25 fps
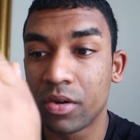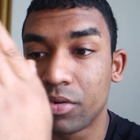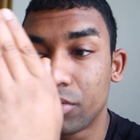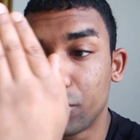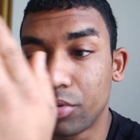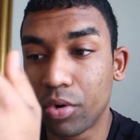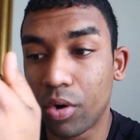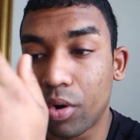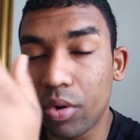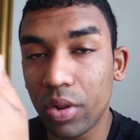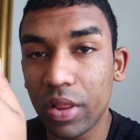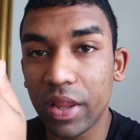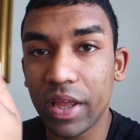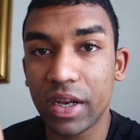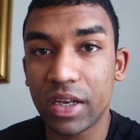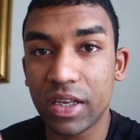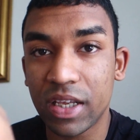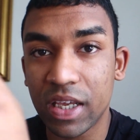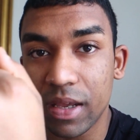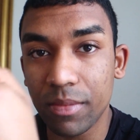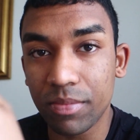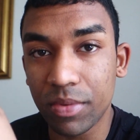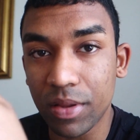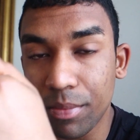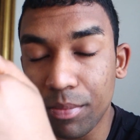Roll it.
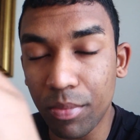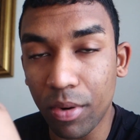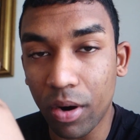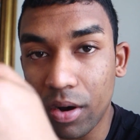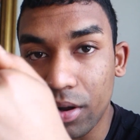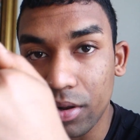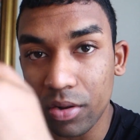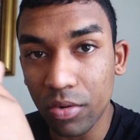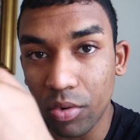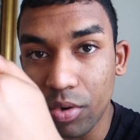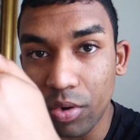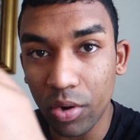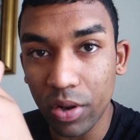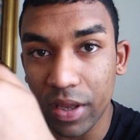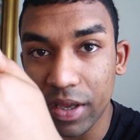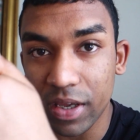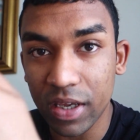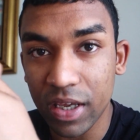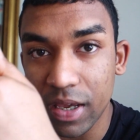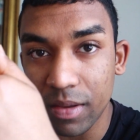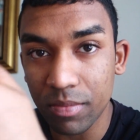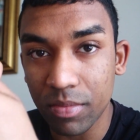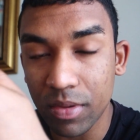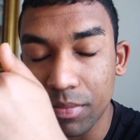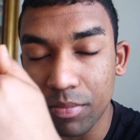Keep the ball rolling.
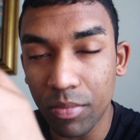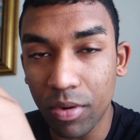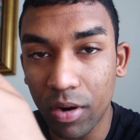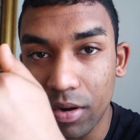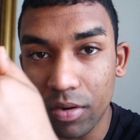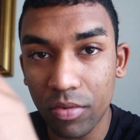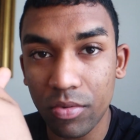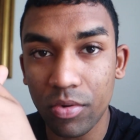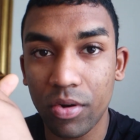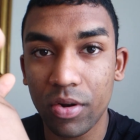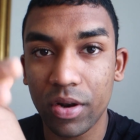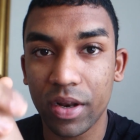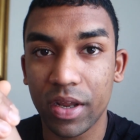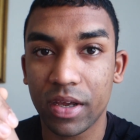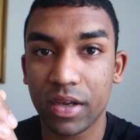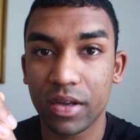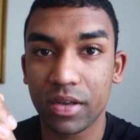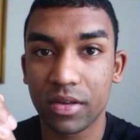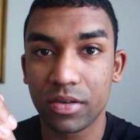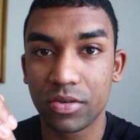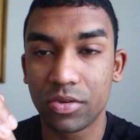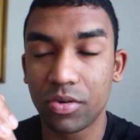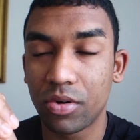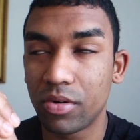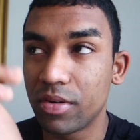Keep the ball rolling.
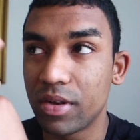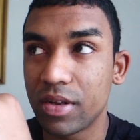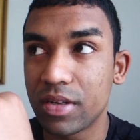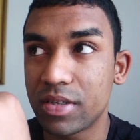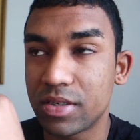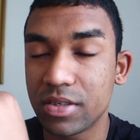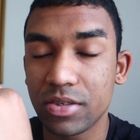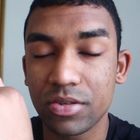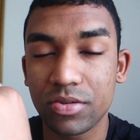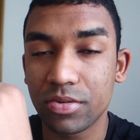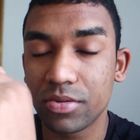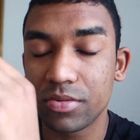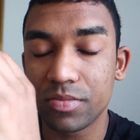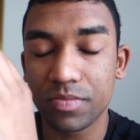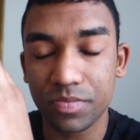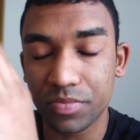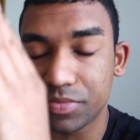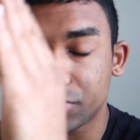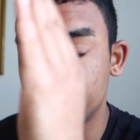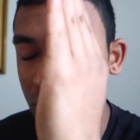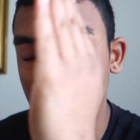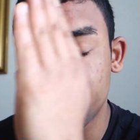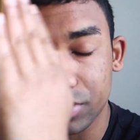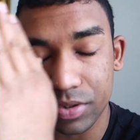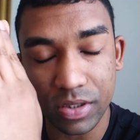Don't
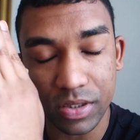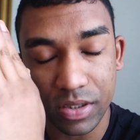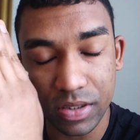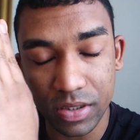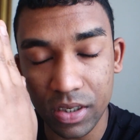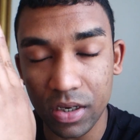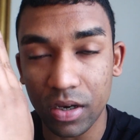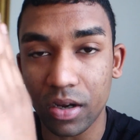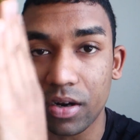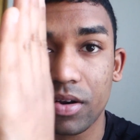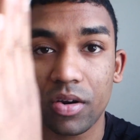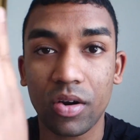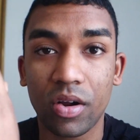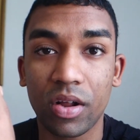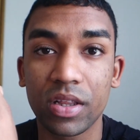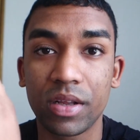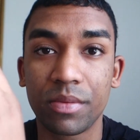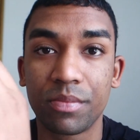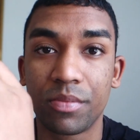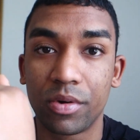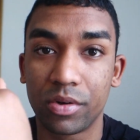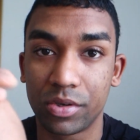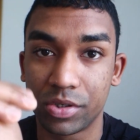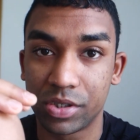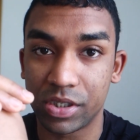just cut out all the
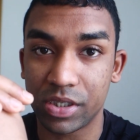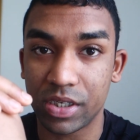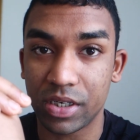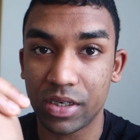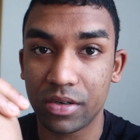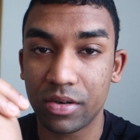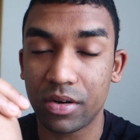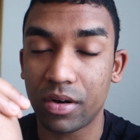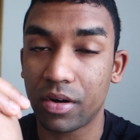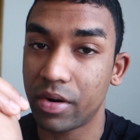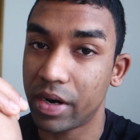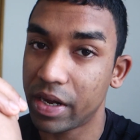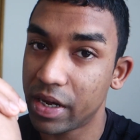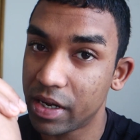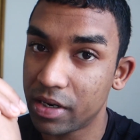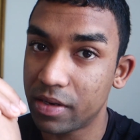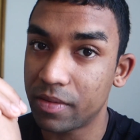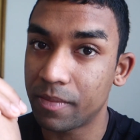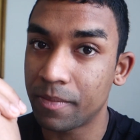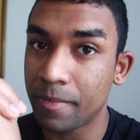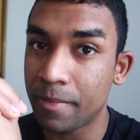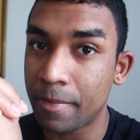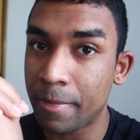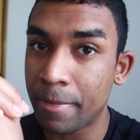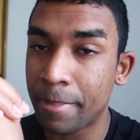bullshit, alright?
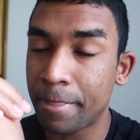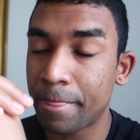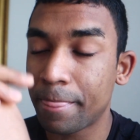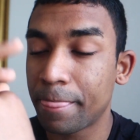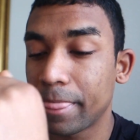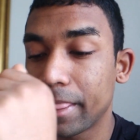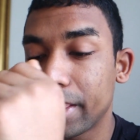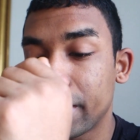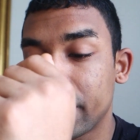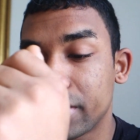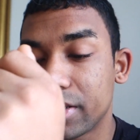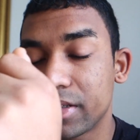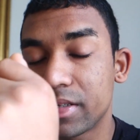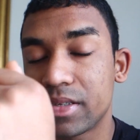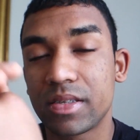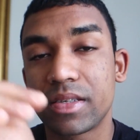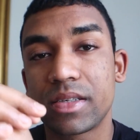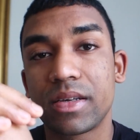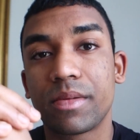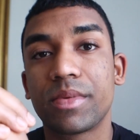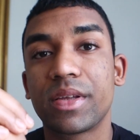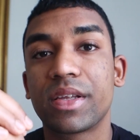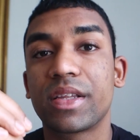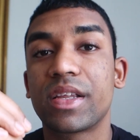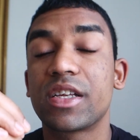This is
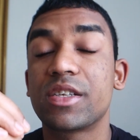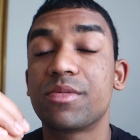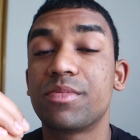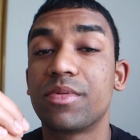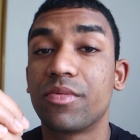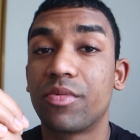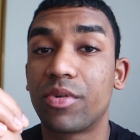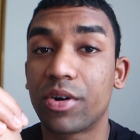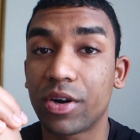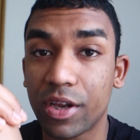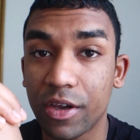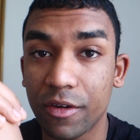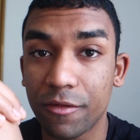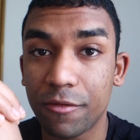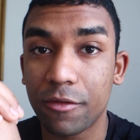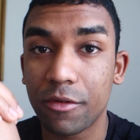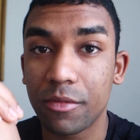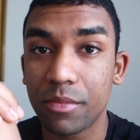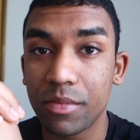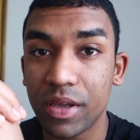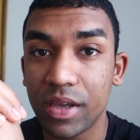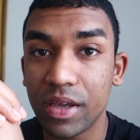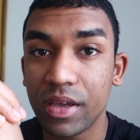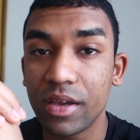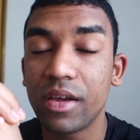something that's been working for
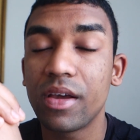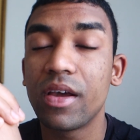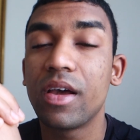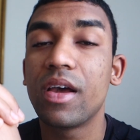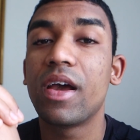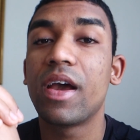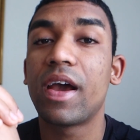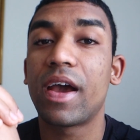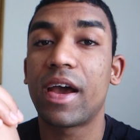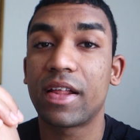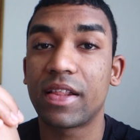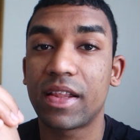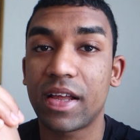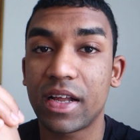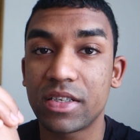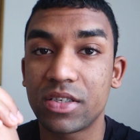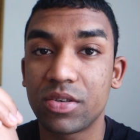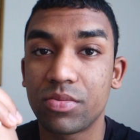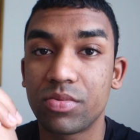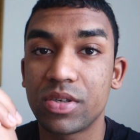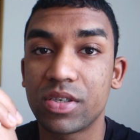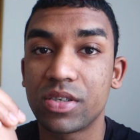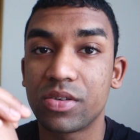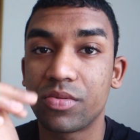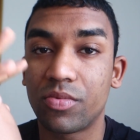me, and that's
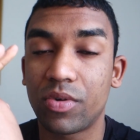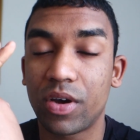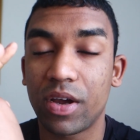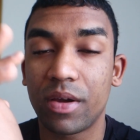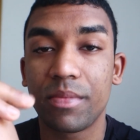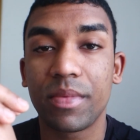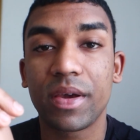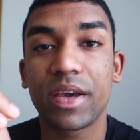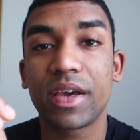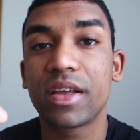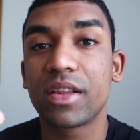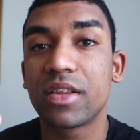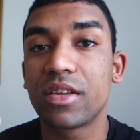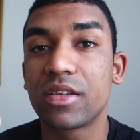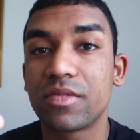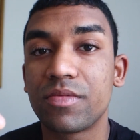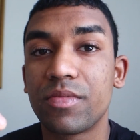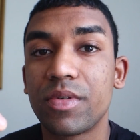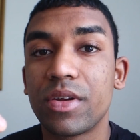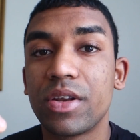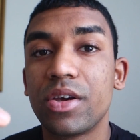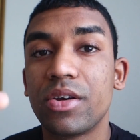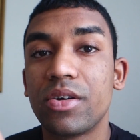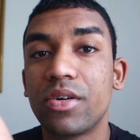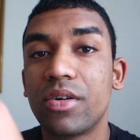the reason why I'm making this
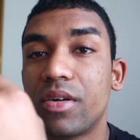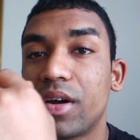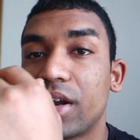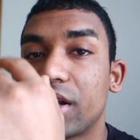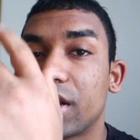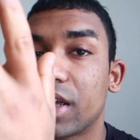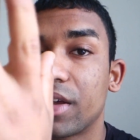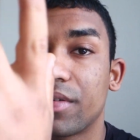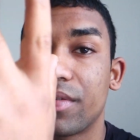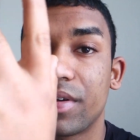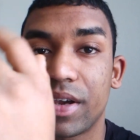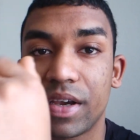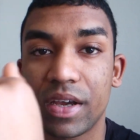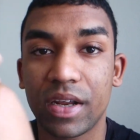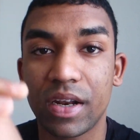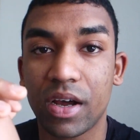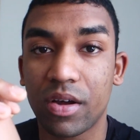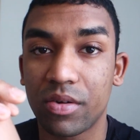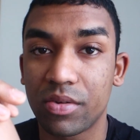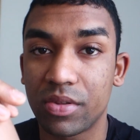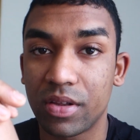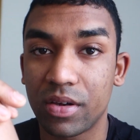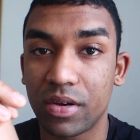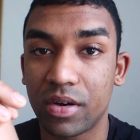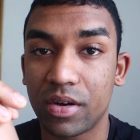video and giving it
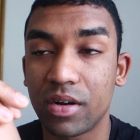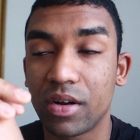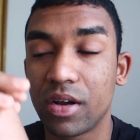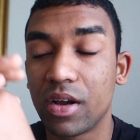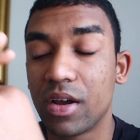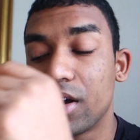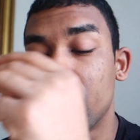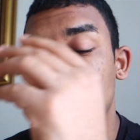out there.